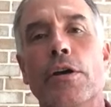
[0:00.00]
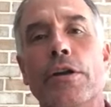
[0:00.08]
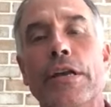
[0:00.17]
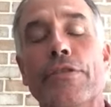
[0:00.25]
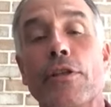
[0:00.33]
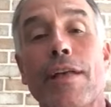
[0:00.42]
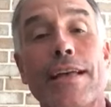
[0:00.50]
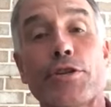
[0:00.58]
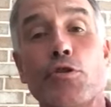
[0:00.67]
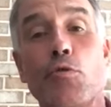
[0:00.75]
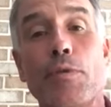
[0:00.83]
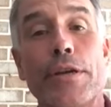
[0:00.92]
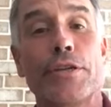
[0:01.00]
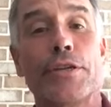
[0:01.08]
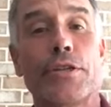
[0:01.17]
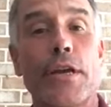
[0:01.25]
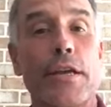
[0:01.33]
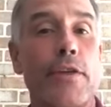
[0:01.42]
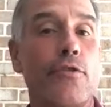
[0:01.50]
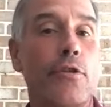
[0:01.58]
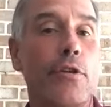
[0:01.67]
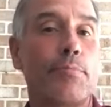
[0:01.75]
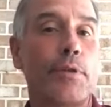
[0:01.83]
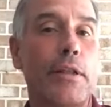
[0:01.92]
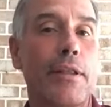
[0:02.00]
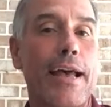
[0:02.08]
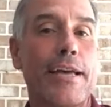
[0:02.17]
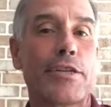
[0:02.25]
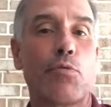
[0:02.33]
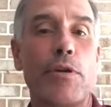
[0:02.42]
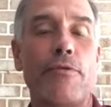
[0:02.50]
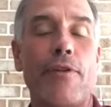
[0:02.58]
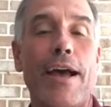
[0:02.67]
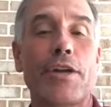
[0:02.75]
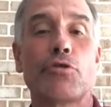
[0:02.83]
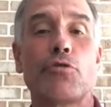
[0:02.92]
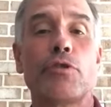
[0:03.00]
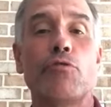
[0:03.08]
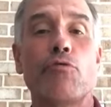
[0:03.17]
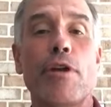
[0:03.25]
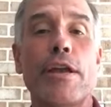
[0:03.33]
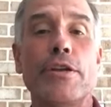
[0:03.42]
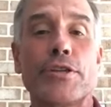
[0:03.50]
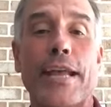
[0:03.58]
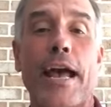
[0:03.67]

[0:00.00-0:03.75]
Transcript: In the last 2 weeks, since I gave you an update last, we've actually raised,